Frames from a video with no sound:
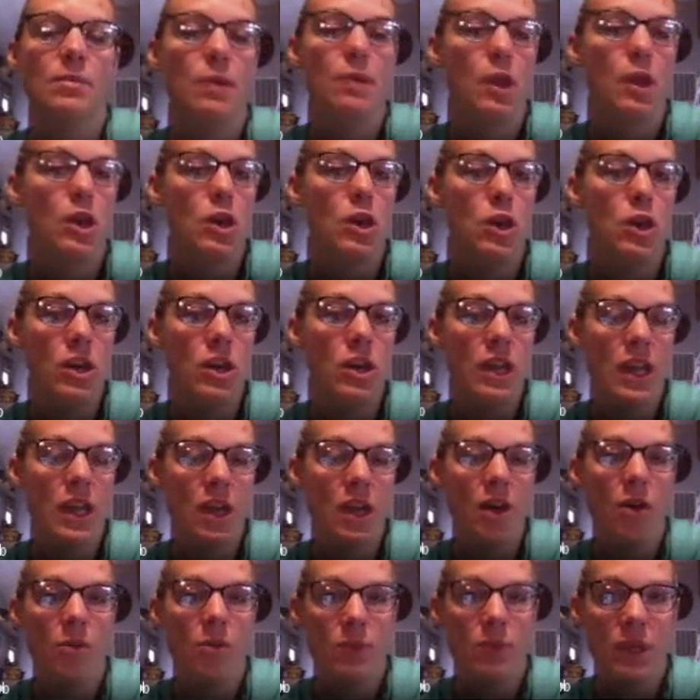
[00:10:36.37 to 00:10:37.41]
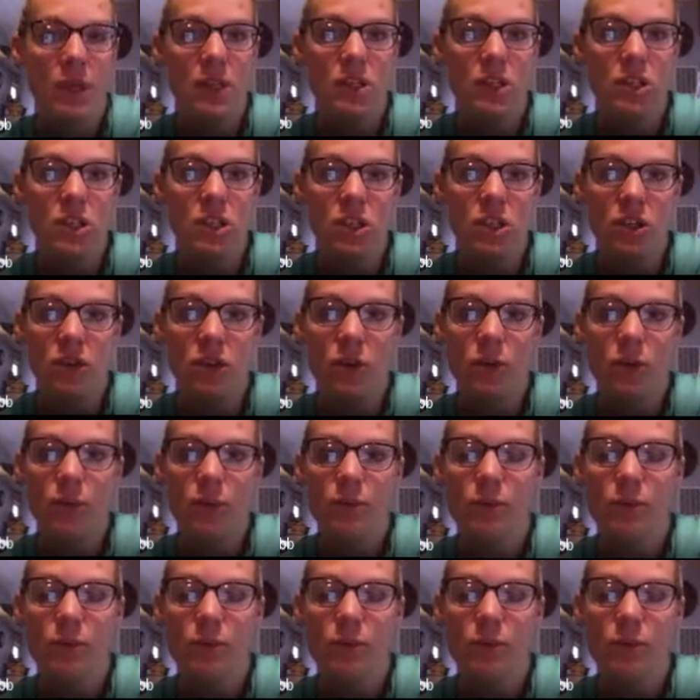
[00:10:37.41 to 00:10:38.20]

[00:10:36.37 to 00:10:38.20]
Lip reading: neo means new,